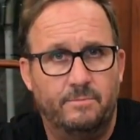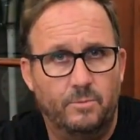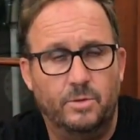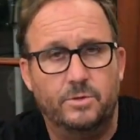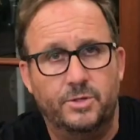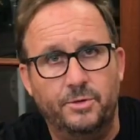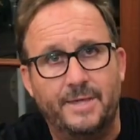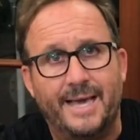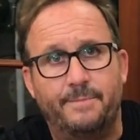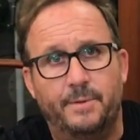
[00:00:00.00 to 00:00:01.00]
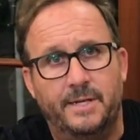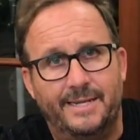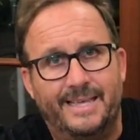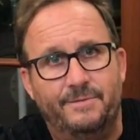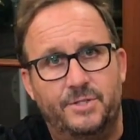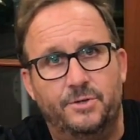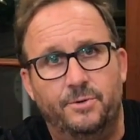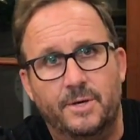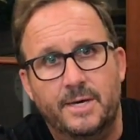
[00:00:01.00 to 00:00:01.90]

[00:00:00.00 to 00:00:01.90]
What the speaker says: will do that, but it gives you,